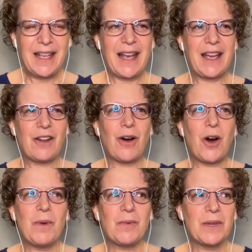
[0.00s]
And
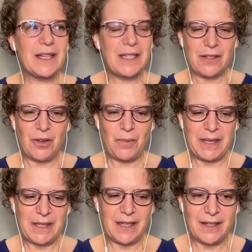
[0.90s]
all we really need to know about
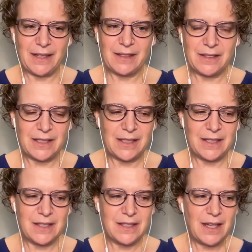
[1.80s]
the technology
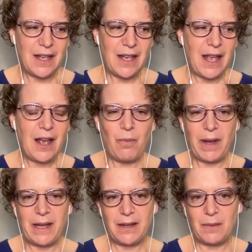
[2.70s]
is how
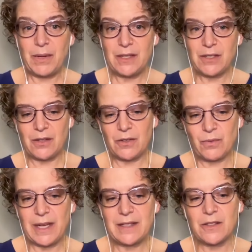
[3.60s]
might it impinge on those rights,